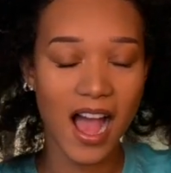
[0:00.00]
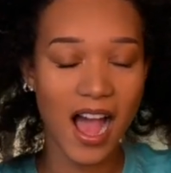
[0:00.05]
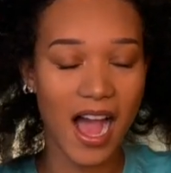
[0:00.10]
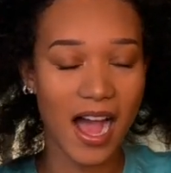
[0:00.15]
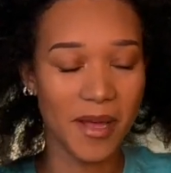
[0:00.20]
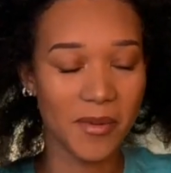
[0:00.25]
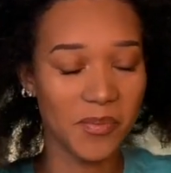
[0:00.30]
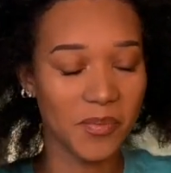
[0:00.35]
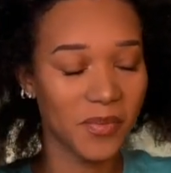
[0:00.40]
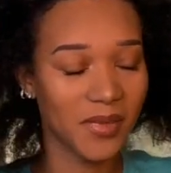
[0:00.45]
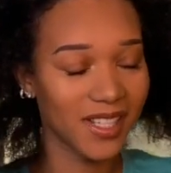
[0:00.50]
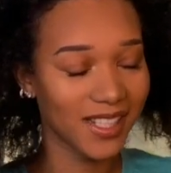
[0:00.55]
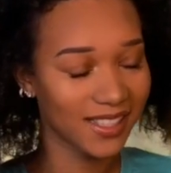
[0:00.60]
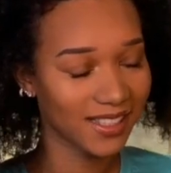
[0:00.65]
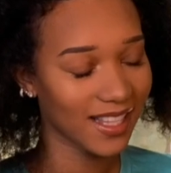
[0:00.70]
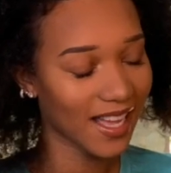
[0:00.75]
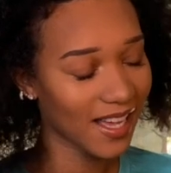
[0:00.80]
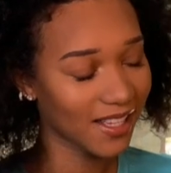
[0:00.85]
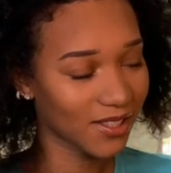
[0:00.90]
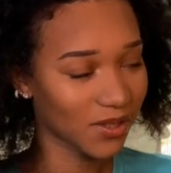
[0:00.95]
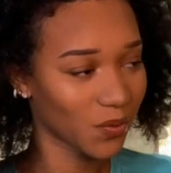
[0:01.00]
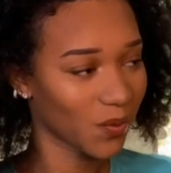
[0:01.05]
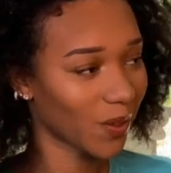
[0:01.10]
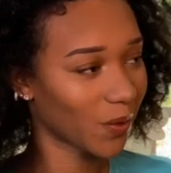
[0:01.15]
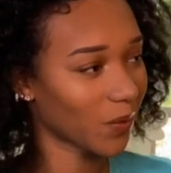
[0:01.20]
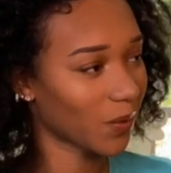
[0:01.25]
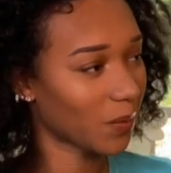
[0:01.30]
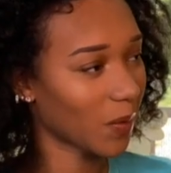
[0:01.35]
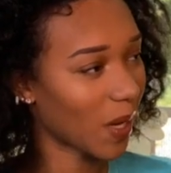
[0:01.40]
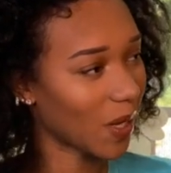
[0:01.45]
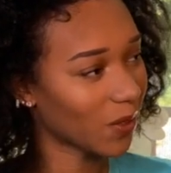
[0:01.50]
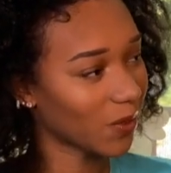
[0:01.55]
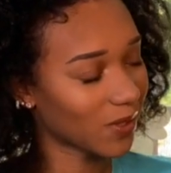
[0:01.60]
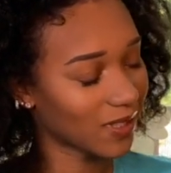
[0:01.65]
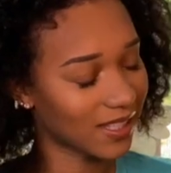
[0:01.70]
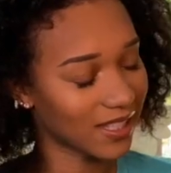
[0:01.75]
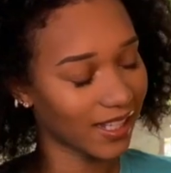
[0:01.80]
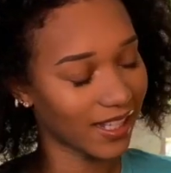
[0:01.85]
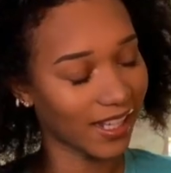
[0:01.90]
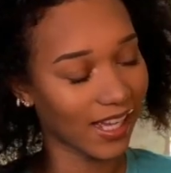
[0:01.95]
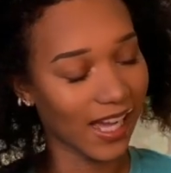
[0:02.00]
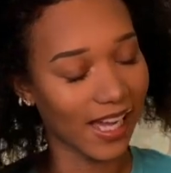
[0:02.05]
I missed last week with posting.